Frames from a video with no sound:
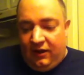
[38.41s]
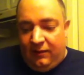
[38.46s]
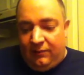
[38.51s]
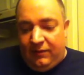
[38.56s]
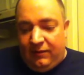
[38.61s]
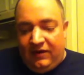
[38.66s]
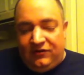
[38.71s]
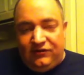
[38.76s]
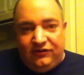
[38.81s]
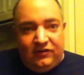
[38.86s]

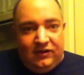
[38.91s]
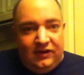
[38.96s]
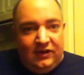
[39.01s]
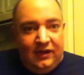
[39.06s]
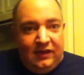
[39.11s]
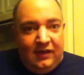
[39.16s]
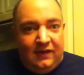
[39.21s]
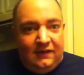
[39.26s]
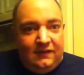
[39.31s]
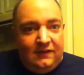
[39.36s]
basically
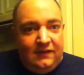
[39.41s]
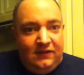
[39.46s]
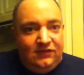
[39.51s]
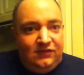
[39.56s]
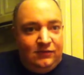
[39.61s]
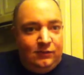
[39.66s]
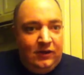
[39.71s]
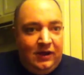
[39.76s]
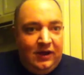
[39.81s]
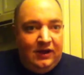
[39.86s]
this
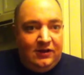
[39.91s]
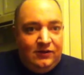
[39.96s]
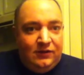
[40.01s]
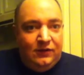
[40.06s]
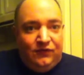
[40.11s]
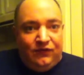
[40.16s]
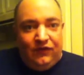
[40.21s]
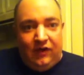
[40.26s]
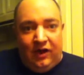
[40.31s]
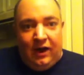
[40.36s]
is what I do
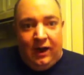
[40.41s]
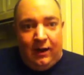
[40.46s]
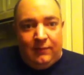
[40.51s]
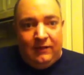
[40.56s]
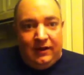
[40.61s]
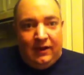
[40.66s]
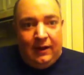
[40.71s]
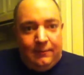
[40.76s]
for a hobby.